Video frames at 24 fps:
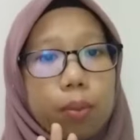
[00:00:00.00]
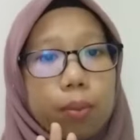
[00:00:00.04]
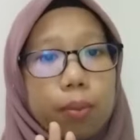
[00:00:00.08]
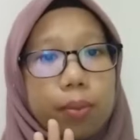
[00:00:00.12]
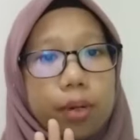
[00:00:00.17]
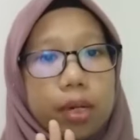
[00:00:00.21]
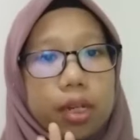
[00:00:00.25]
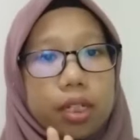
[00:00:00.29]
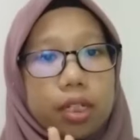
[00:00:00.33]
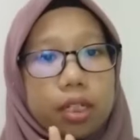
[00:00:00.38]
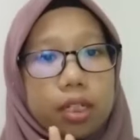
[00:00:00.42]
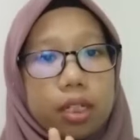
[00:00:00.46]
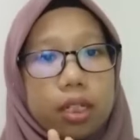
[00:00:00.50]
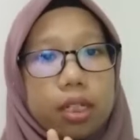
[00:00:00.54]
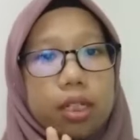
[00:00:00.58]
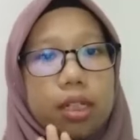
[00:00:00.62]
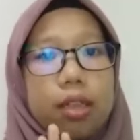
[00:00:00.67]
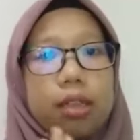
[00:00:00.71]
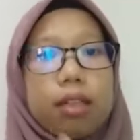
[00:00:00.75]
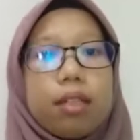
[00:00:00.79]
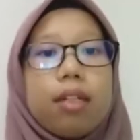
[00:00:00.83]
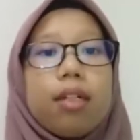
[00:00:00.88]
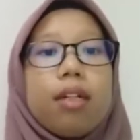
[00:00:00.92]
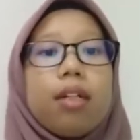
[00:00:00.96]
pressure
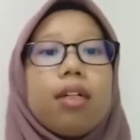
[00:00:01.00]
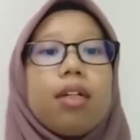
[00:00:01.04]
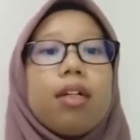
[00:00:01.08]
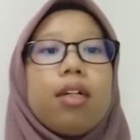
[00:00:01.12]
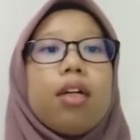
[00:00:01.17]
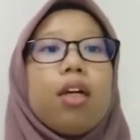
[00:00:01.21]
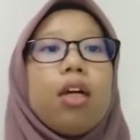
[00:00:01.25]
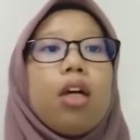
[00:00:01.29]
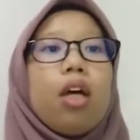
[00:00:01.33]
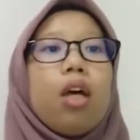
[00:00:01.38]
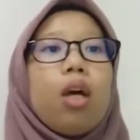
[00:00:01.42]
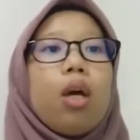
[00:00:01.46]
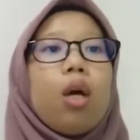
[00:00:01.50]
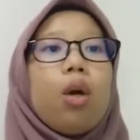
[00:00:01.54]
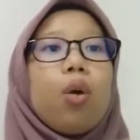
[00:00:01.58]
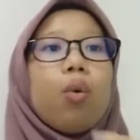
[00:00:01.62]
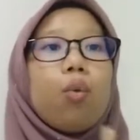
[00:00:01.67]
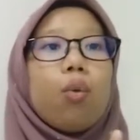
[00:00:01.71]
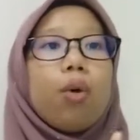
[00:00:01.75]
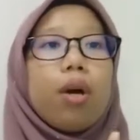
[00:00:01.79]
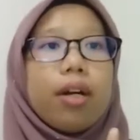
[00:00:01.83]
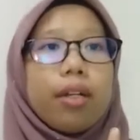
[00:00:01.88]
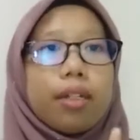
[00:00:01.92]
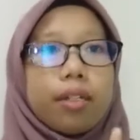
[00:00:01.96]
heater,
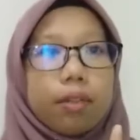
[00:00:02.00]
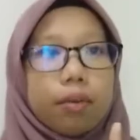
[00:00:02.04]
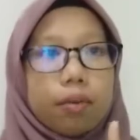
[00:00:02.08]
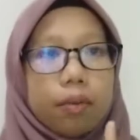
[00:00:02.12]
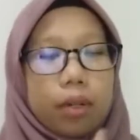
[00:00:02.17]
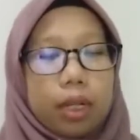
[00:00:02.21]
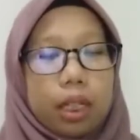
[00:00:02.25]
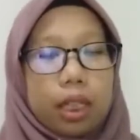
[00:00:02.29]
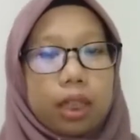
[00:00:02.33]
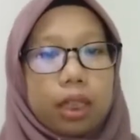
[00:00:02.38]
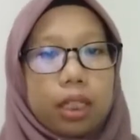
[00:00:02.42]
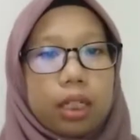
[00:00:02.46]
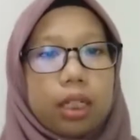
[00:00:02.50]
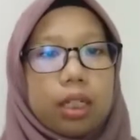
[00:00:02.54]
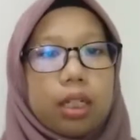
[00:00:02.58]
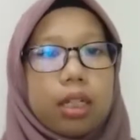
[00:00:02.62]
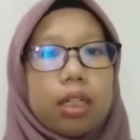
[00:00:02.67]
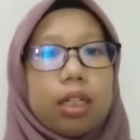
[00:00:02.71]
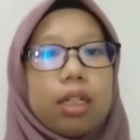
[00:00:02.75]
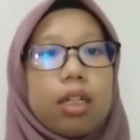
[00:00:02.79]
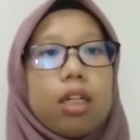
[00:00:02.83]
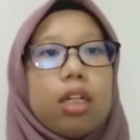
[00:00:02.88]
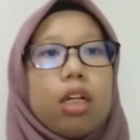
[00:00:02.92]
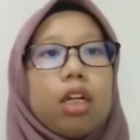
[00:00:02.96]
1
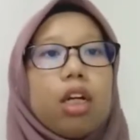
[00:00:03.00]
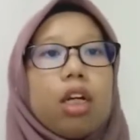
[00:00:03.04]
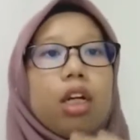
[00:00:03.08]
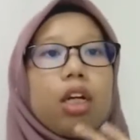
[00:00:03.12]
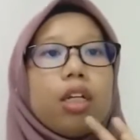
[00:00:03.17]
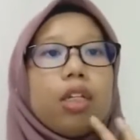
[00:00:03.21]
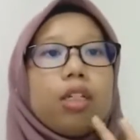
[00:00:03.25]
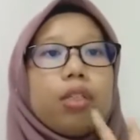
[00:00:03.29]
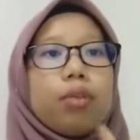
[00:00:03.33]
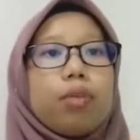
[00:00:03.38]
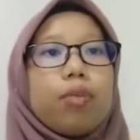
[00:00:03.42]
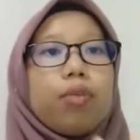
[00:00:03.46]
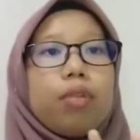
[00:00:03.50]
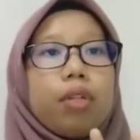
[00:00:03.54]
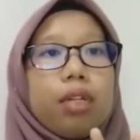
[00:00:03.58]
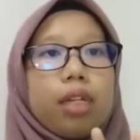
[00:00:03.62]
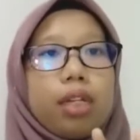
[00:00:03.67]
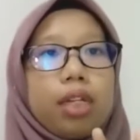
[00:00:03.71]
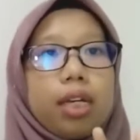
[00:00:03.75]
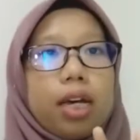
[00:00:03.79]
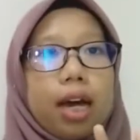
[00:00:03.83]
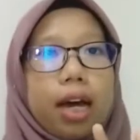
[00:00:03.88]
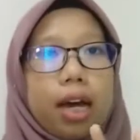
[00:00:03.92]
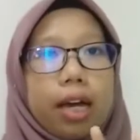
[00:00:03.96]
generator,
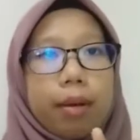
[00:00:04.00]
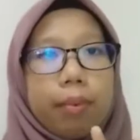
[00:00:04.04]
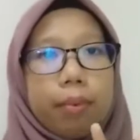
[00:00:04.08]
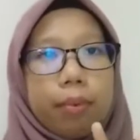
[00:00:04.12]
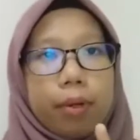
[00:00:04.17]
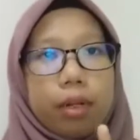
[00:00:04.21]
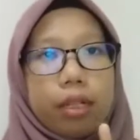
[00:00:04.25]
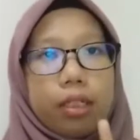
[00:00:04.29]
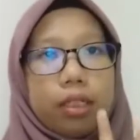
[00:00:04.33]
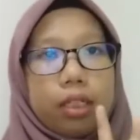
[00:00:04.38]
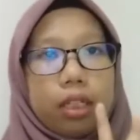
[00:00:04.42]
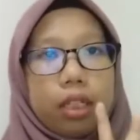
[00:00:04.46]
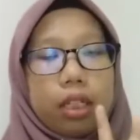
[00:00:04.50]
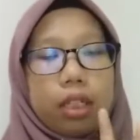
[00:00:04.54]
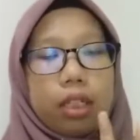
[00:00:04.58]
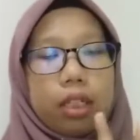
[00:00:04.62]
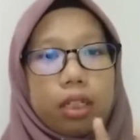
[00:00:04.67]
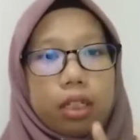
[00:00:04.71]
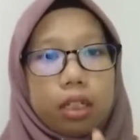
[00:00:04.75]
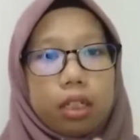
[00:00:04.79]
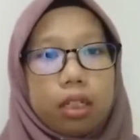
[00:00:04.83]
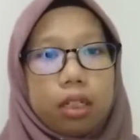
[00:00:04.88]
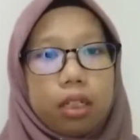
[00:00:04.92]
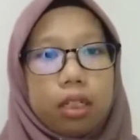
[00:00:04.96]
3 high pressure
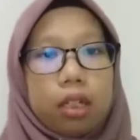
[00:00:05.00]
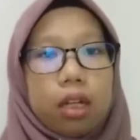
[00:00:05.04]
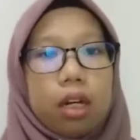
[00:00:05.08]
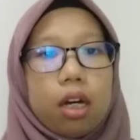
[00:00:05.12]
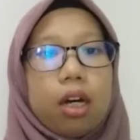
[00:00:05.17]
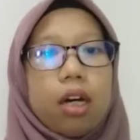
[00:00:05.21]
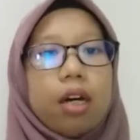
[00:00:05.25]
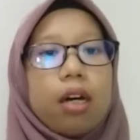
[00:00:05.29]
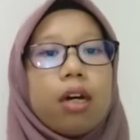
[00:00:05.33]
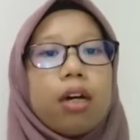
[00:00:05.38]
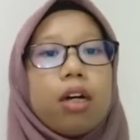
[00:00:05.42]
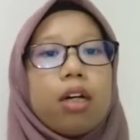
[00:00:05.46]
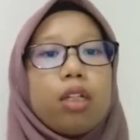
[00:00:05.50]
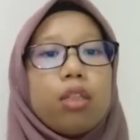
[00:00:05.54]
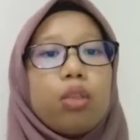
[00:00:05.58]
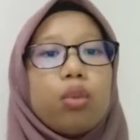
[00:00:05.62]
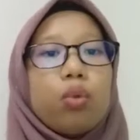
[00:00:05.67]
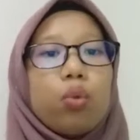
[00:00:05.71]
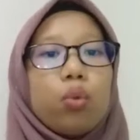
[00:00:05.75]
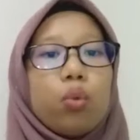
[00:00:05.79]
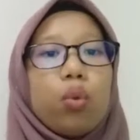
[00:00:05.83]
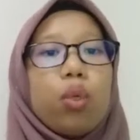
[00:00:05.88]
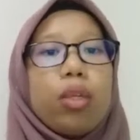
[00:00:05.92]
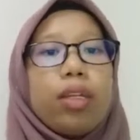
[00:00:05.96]
heater
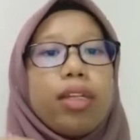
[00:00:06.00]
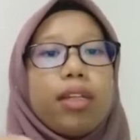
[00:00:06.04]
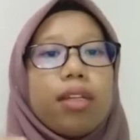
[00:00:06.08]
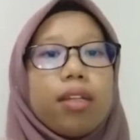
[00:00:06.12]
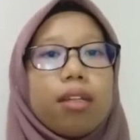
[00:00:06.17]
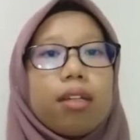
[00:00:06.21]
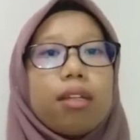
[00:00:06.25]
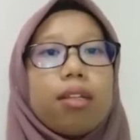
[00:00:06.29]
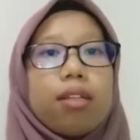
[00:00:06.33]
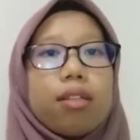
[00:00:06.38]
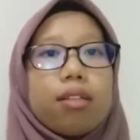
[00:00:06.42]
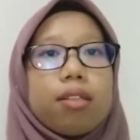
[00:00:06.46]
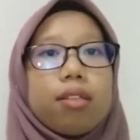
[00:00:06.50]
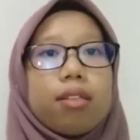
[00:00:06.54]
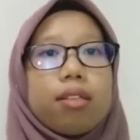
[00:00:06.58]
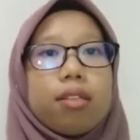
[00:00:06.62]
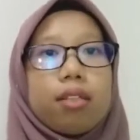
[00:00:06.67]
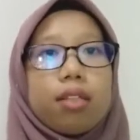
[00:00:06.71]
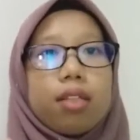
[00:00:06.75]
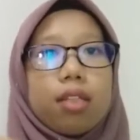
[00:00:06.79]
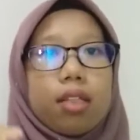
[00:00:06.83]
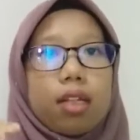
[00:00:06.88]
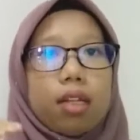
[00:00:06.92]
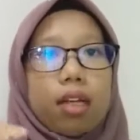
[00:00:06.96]
to increase
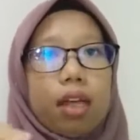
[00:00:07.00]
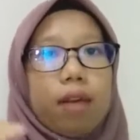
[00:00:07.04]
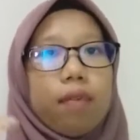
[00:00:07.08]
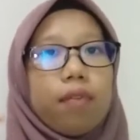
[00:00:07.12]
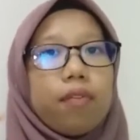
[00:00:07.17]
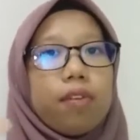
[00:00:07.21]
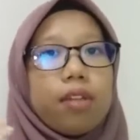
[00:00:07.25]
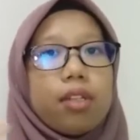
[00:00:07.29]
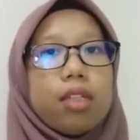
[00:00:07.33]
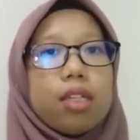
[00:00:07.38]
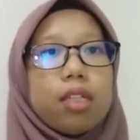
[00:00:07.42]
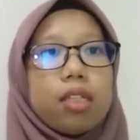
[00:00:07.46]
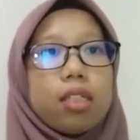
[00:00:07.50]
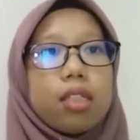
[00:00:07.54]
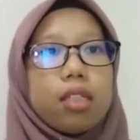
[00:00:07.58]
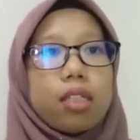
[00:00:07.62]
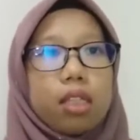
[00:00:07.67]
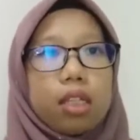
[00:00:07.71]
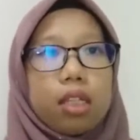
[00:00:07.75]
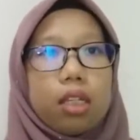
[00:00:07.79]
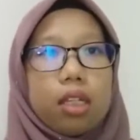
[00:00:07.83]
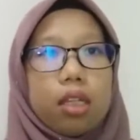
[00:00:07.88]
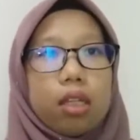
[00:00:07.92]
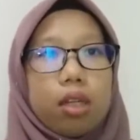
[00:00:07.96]
the
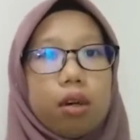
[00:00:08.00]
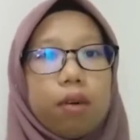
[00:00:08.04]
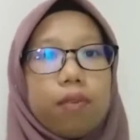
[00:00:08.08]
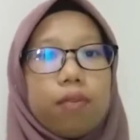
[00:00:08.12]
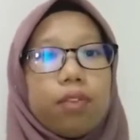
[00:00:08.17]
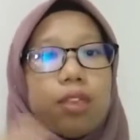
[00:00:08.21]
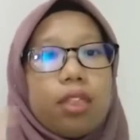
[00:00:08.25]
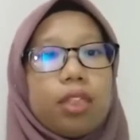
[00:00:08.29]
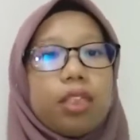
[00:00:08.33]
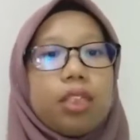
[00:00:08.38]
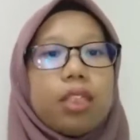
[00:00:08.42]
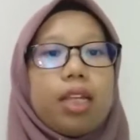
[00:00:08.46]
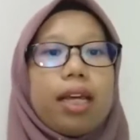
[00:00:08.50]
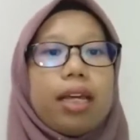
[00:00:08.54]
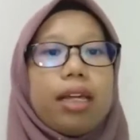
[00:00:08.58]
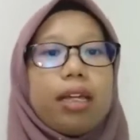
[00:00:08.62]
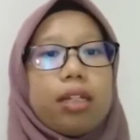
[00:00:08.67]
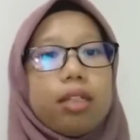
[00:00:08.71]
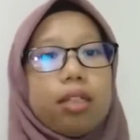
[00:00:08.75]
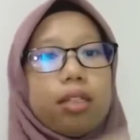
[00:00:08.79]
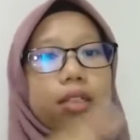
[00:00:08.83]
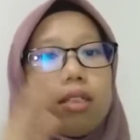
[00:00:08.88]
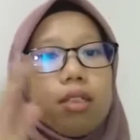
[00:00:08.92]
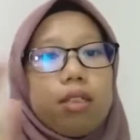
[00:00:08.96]
efficiency of the
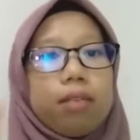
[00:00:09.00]
cycle.